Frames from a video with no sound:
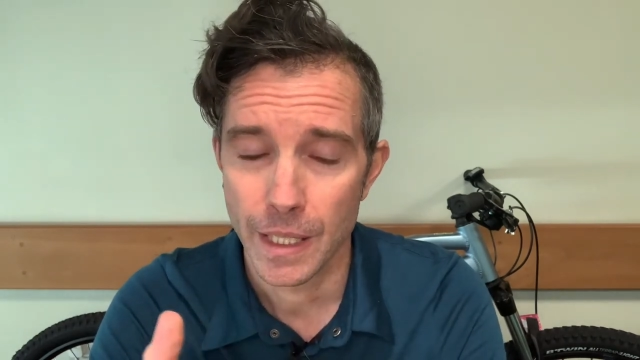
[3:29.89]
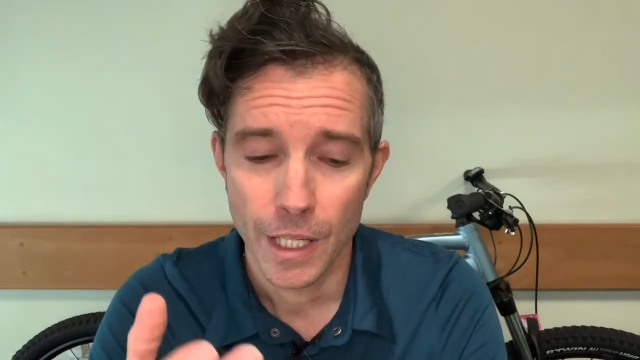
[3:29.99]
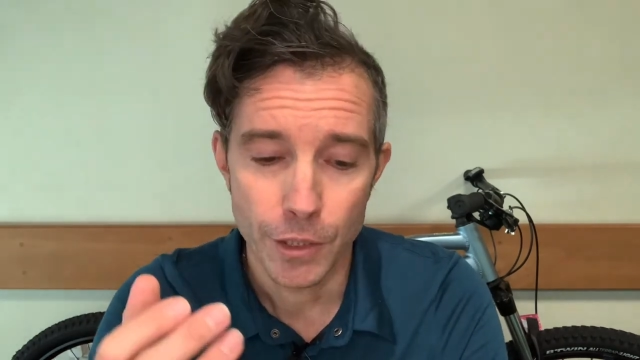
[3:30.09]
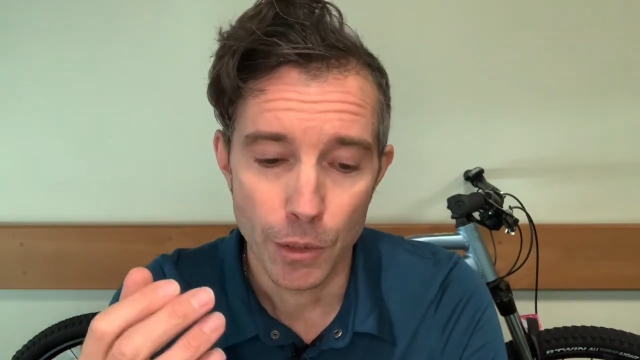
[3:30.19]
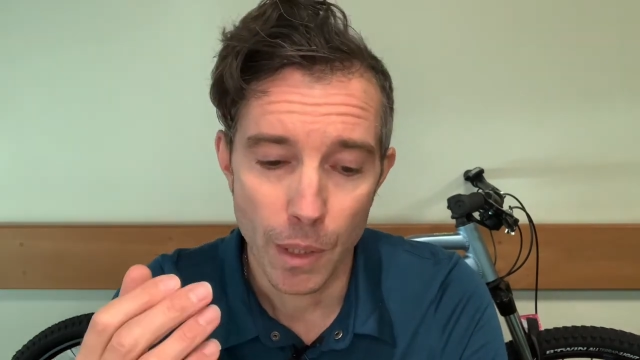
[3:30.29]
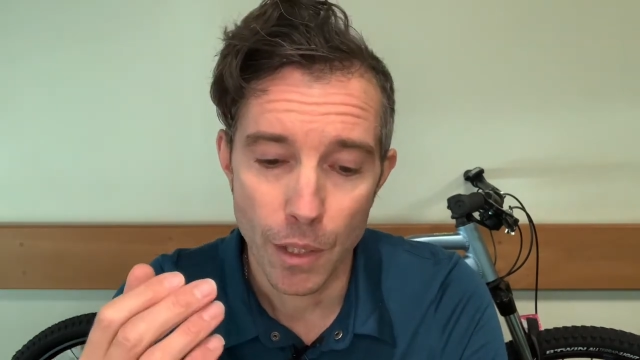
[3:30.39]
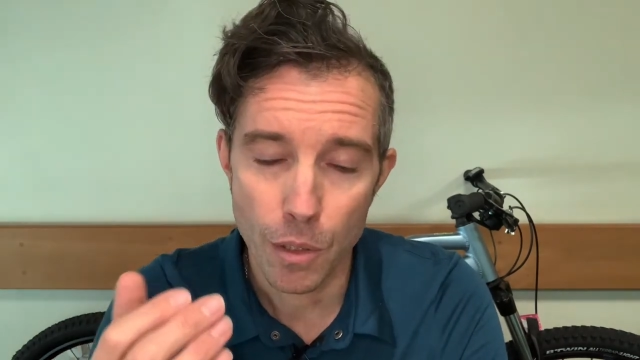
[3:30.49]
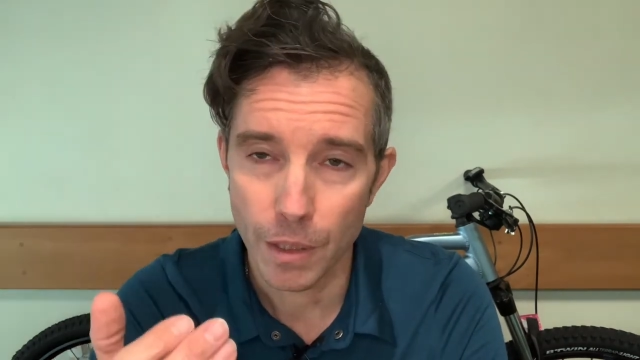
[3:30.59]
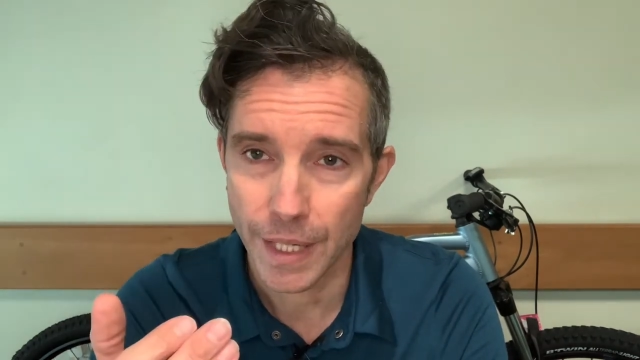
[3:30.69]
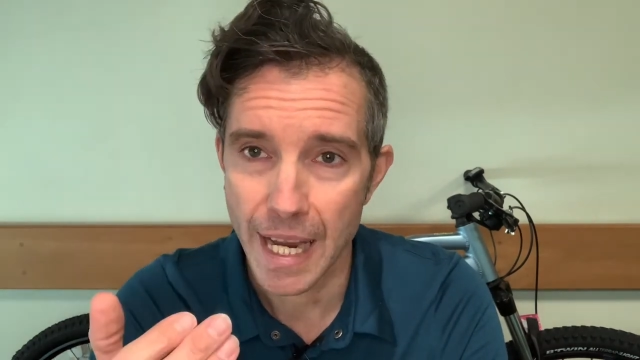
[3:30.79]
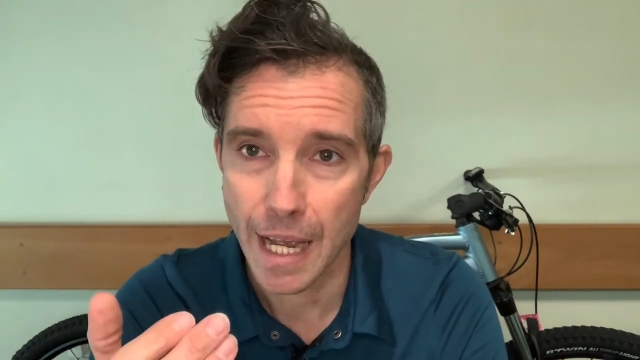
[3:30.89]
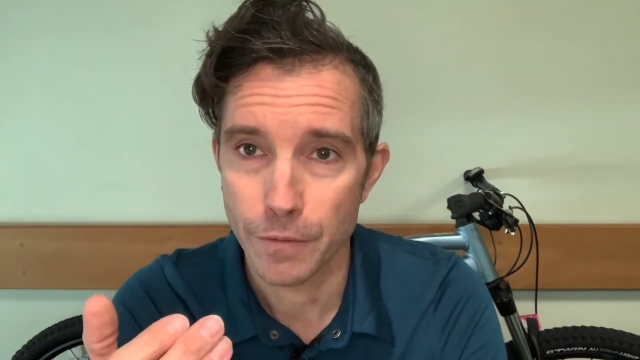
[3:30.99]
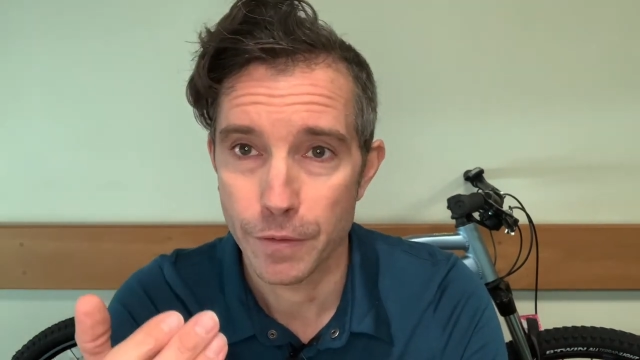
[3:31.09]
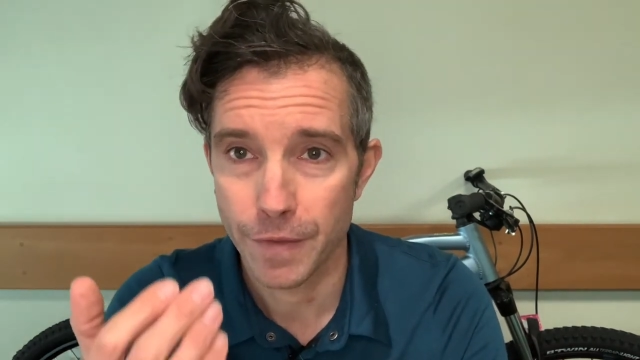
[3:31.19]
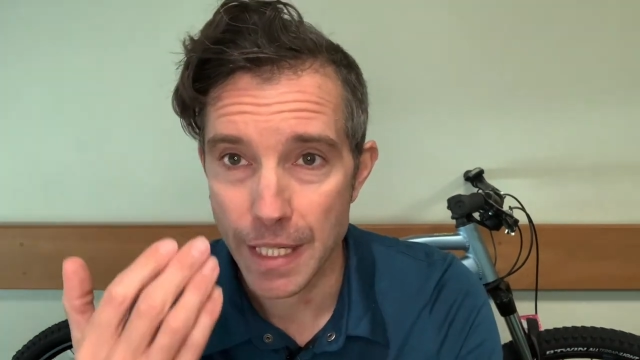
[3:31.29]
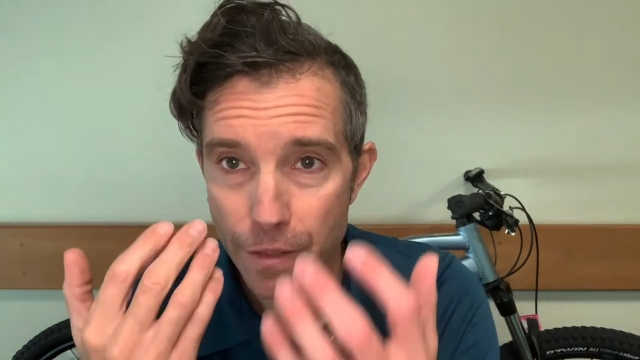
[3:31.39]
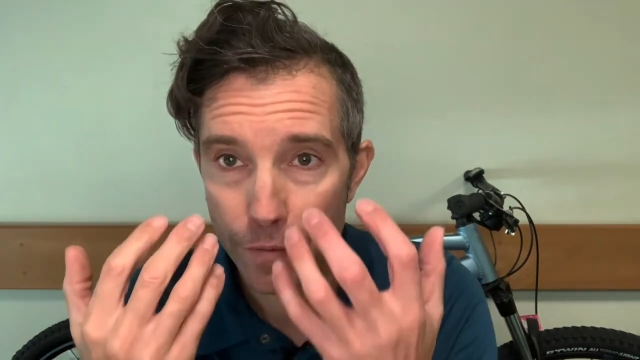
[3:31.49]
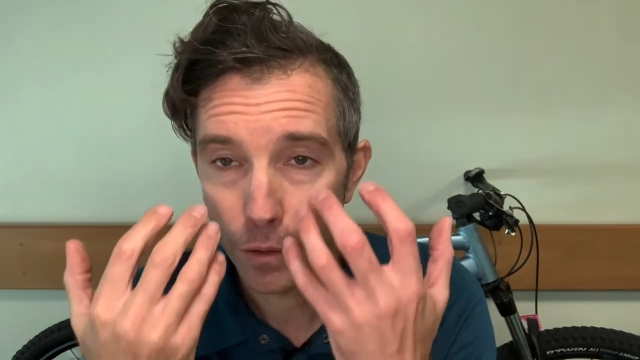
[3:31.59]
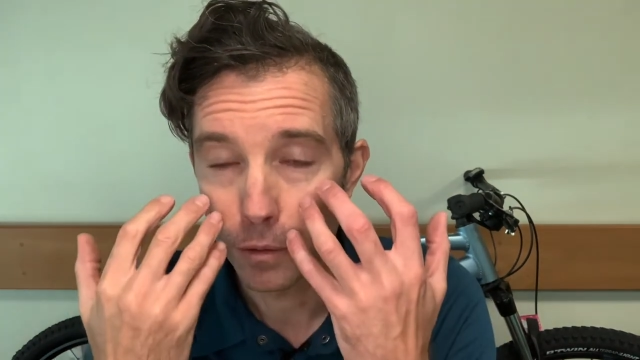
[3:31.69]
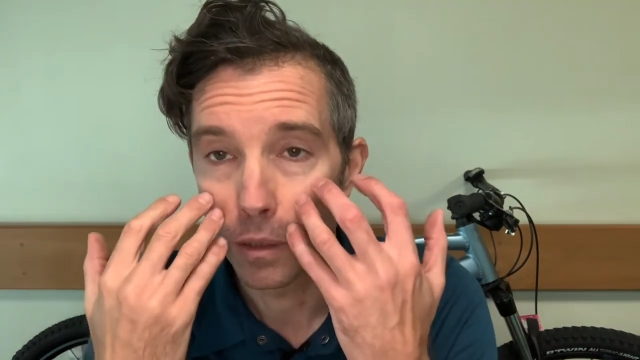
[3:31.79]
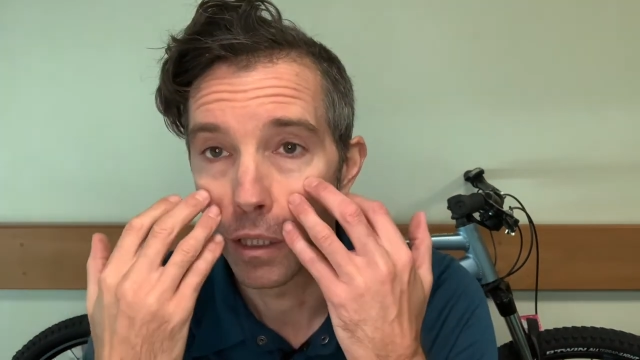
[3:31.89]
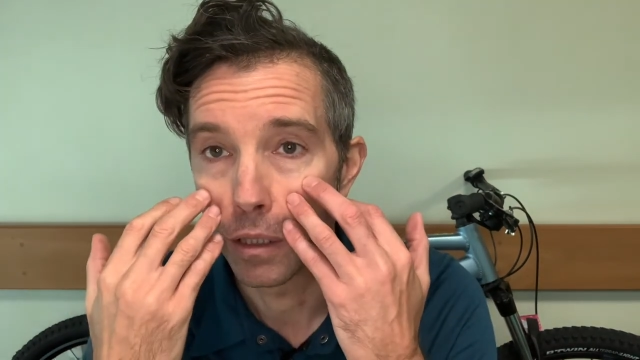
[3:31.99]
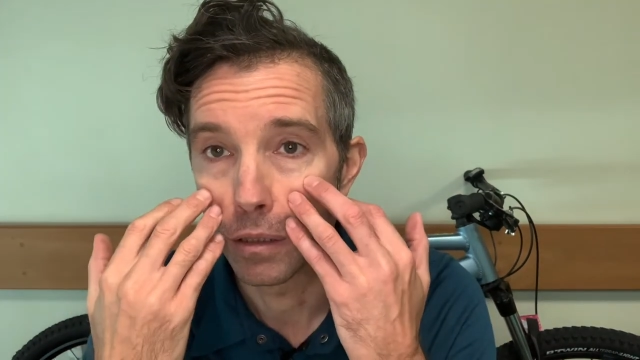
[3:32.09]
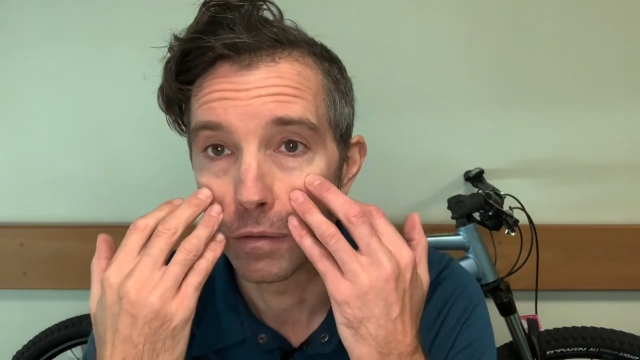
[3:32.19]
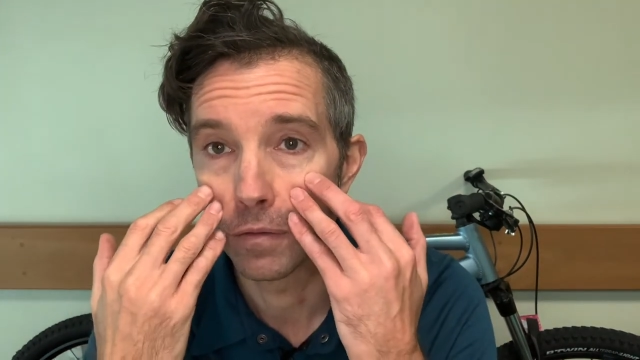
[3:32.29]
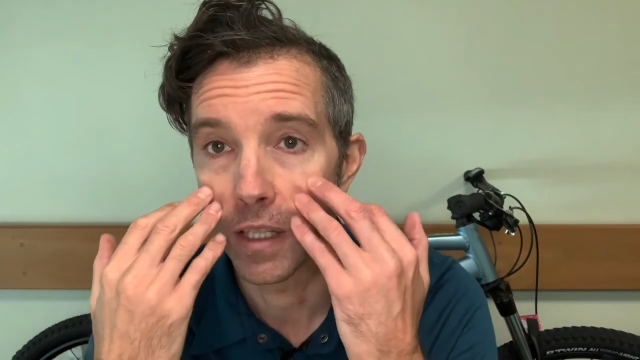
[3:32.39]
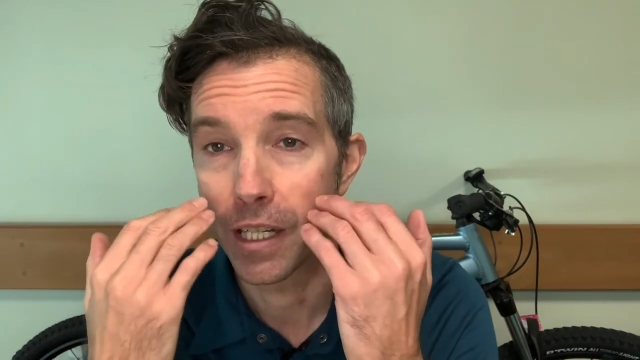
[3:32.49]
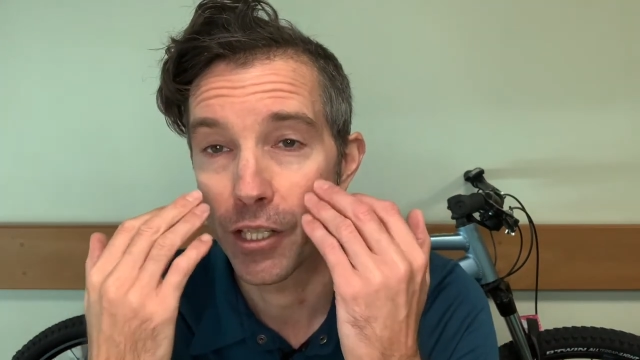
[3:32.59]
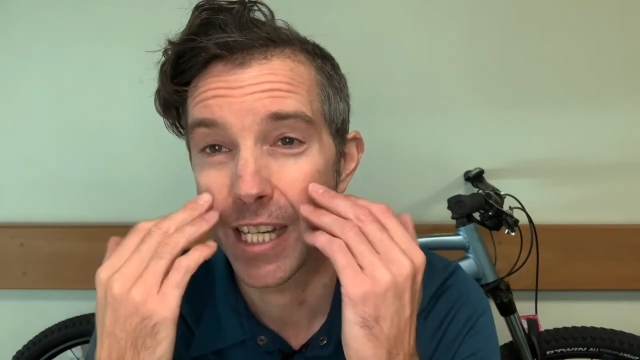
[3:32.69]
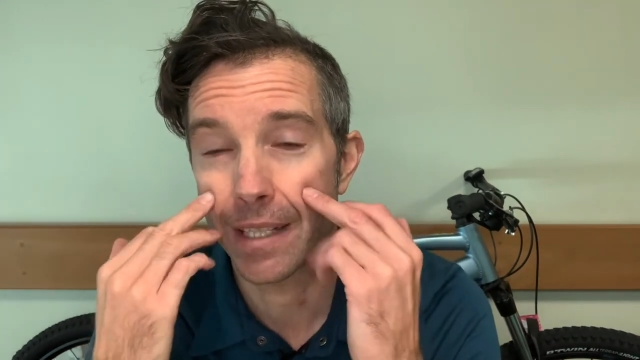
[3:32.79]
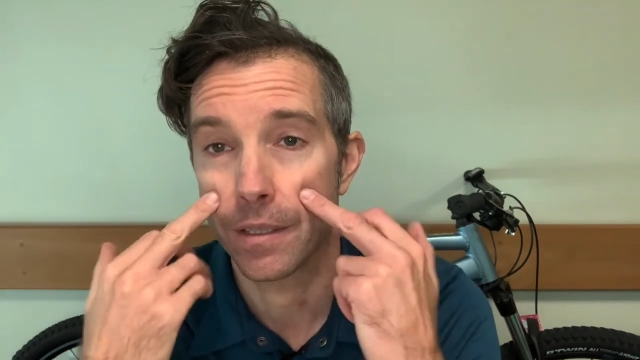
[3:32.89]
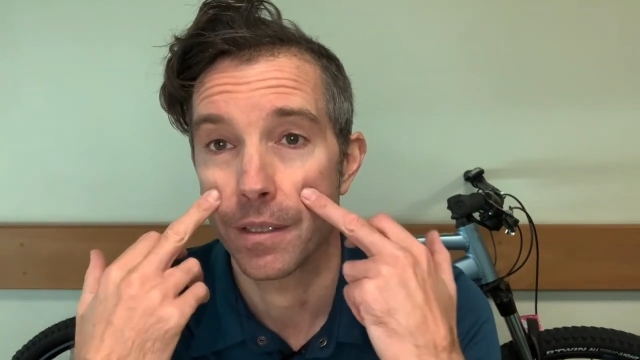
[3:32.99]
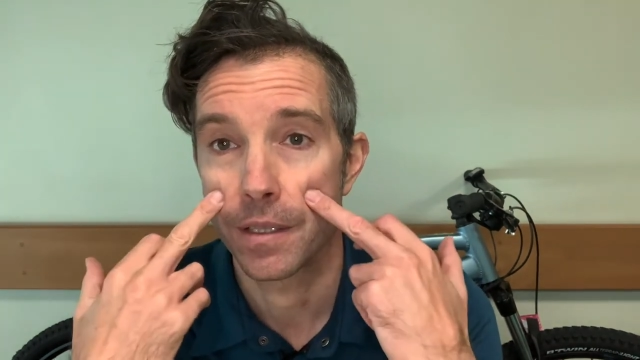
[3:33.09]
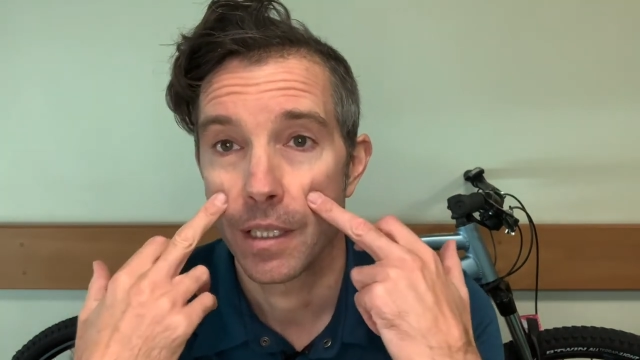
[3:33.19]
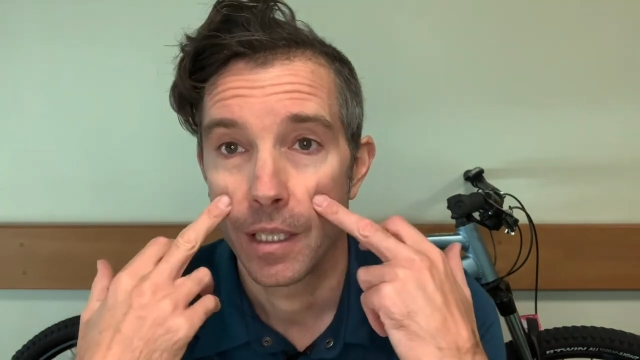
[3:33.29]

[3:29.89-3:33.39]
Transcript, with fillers: you are not going to have a face full of uh, shattered